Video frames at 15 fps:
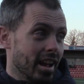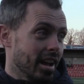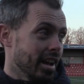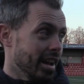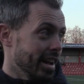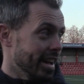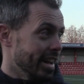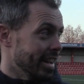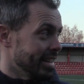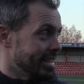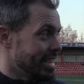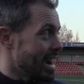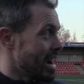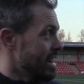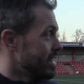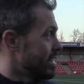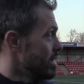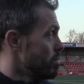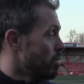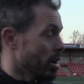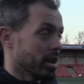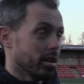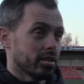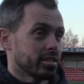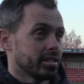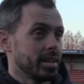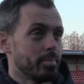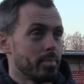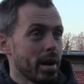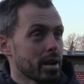Darlington might
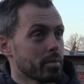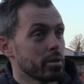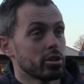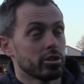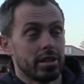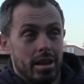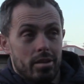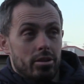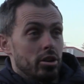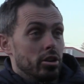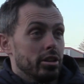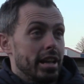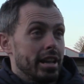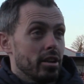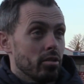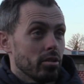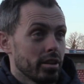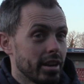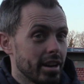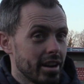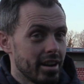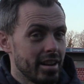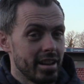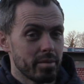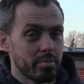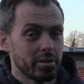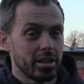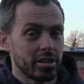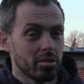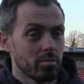sit back because they're in a
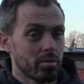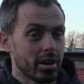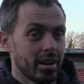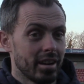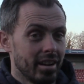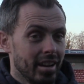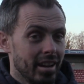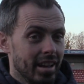position where